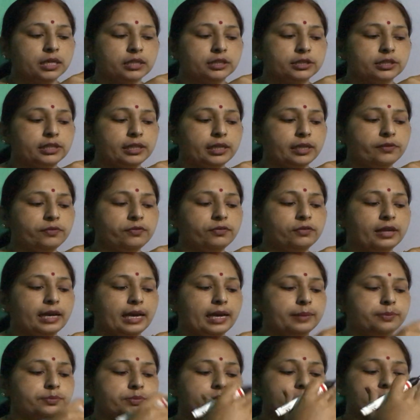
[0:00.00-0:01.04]
Three
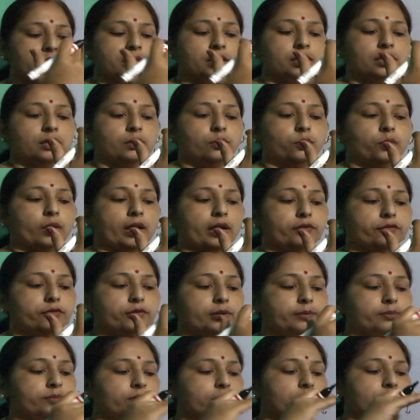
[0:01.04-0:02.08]
flaps, one
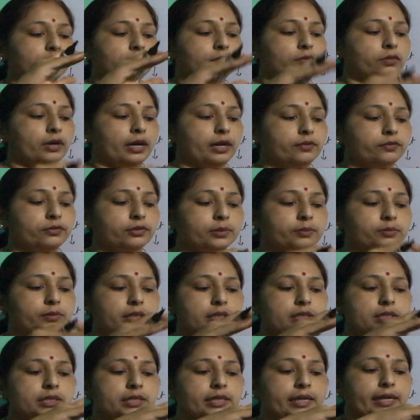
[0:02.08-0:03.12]
from
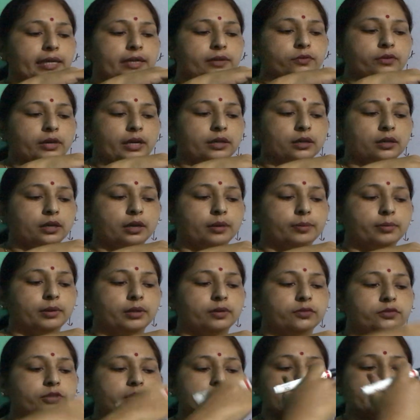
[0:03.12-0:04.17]
this side, one
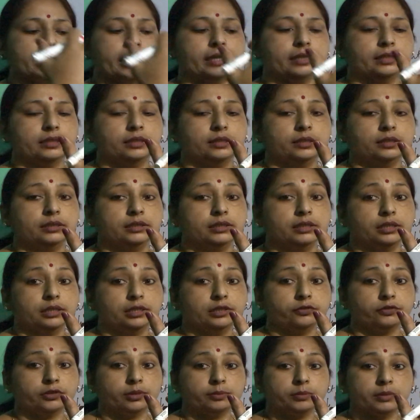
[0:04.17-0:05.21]
above this, and the
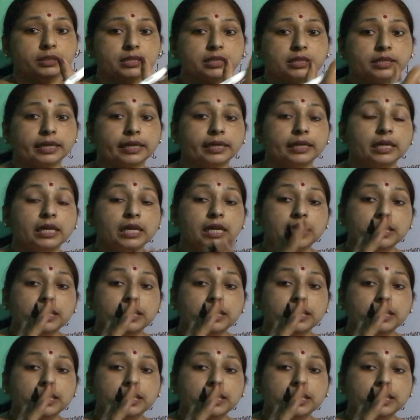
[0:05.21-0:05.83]
third from this side.